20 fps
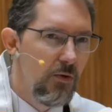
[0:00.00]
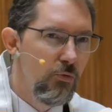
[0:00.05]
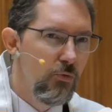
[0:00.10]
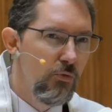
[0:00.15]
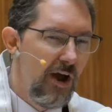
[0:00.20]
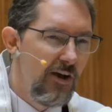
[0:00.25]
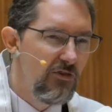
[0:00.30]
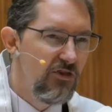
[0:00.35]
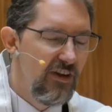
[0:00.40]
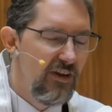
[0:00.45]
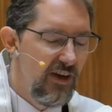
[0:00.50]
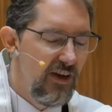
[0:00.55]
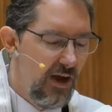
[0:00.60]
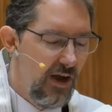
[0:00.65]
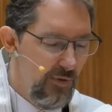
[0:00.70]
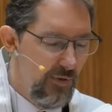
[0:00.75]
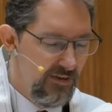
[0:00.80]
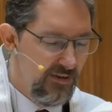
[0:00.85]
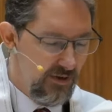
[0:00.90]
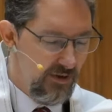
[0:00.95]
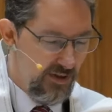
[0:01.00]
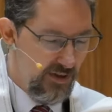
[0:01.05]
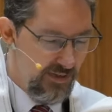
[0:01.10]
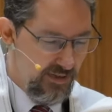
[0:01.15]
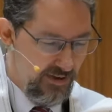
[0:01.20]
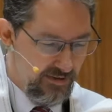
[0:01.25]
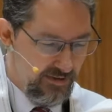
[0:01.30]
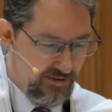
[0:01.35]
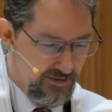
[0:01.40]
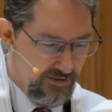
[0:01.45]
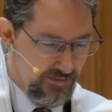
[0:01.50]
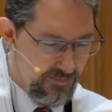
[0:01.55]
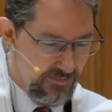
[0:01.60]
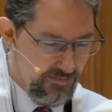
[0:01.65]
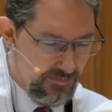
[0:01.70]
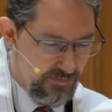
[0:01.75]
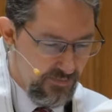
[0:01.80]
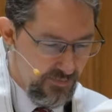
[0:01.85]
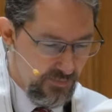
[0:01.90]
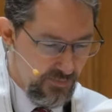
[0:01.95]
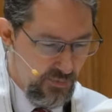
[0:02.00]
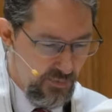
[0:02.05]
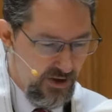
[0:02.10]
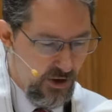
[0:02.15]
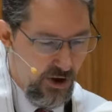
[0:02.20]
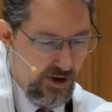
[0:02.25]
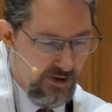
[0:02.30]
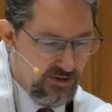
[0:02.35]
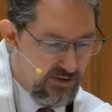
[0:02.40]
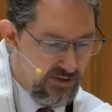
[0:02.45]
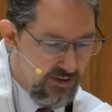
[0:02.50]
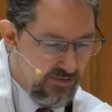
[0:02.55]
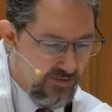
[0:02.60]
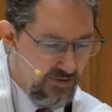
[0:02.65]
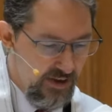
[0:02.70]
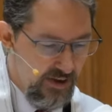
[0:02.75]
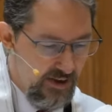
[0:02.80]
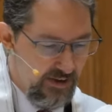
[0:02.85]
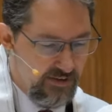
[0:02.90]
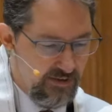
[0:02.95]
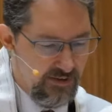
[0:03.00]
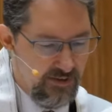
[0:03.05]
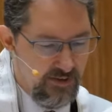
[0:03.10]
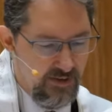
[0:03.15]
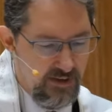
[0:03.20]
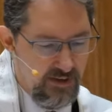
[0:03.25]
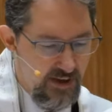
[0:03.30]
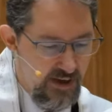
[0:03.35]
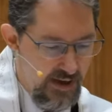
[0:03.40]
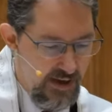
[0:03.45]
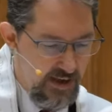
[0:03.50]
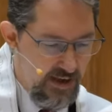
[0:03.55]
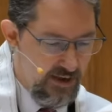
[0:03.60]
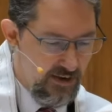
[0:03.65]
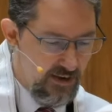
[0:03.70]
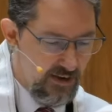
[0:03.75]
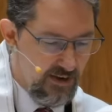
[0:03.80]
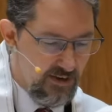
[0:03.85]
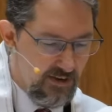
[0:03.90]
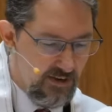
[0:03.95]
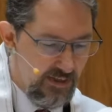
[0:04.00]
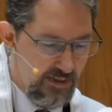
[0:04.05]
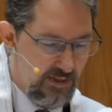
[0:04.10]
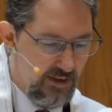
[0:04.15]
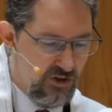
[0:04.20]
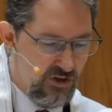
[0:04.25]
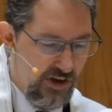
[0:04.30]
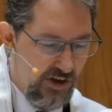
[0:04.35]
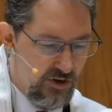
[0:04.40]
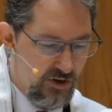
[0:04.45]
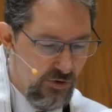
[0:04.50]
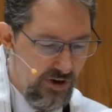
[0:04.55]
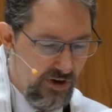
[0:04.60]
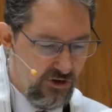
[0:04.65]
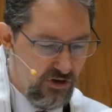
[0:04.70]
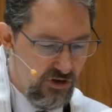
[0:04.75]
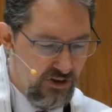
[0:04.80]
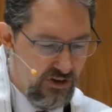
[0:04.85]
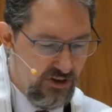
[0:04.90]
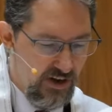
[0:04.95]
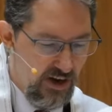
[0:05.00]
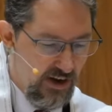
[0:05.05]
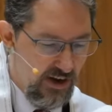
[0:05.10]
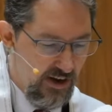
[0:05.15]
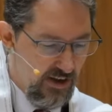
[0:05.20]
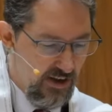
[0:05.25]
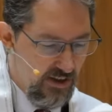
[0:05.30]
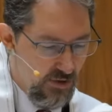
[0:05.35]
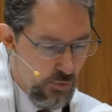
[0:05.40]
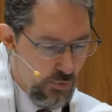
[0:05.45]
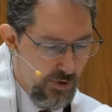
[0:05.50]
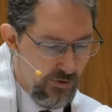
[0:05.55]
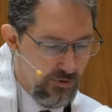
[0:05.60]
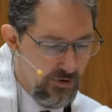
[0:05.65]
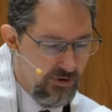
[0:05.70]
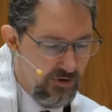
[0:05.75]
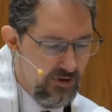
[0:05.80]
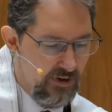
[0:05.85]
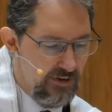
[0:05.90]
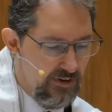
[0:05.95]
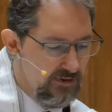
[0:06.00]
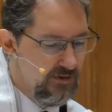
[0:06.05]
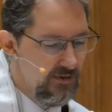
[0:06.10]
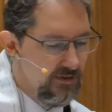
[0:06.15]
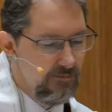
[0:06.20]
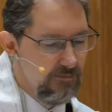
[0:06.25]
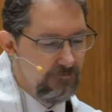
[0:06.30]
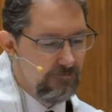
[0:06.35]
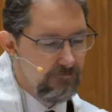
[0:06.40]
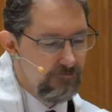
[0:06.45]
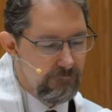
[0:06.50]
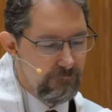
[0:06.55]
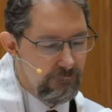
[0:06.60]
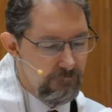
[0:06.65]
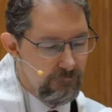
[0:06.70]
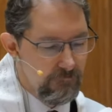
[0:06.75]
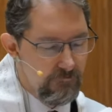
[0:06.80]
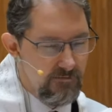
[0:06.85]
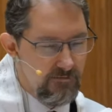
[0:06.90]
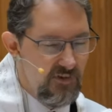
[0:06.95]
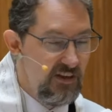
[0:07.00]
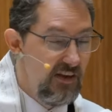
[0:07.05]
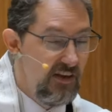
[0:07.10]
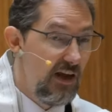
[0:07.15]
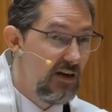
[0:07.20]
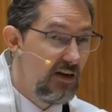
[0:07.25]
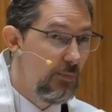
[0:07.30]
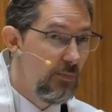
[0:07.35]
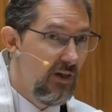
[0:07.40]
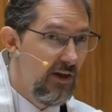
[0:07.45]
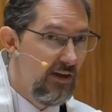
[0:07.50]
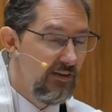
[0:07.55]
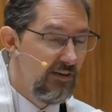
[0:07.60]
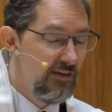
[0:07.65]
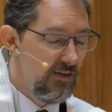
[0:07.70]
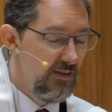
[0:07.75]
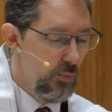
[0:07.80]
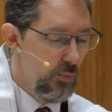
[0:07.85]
Rashi comments on this. Because of this, the edict that the generation die in the wilderness did not apply to